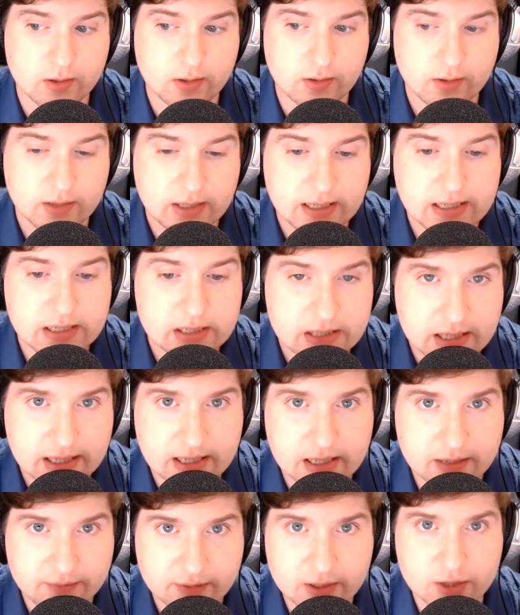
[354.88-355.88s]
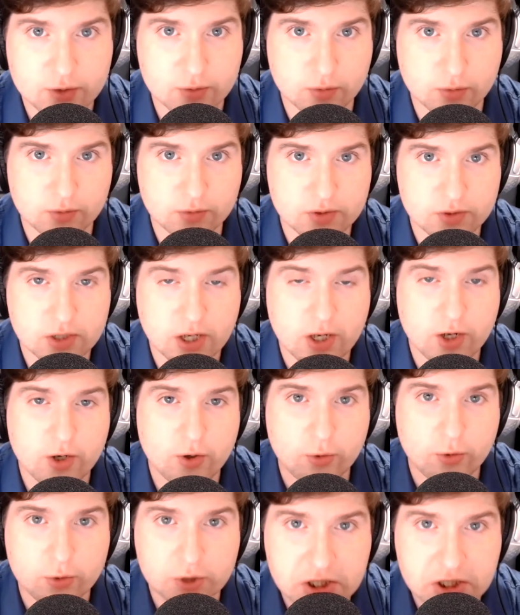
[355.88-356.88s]
These individuals
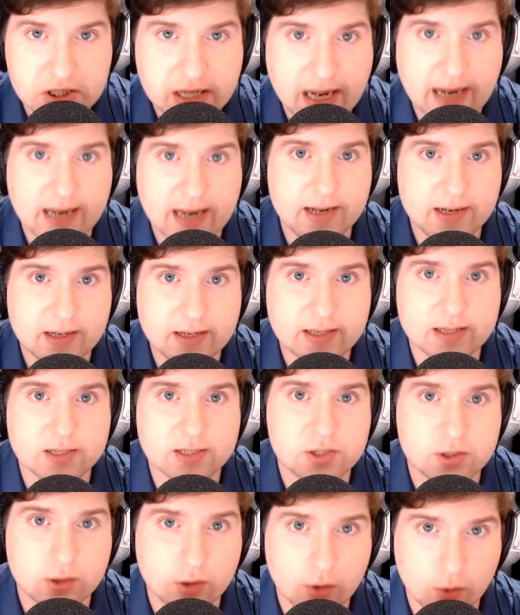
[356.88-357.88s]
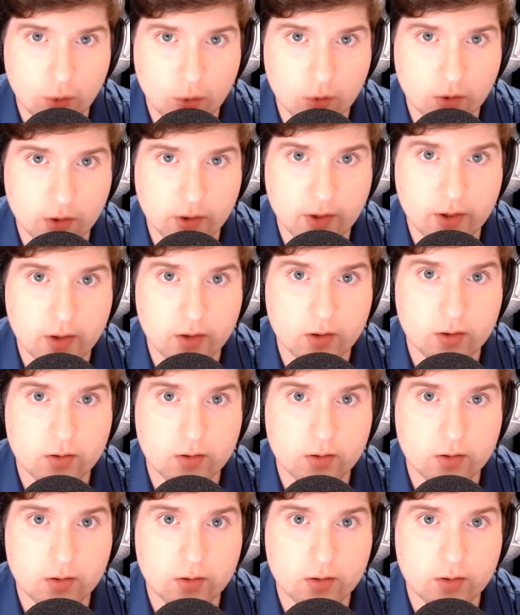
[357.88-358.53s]
who stand against the Lord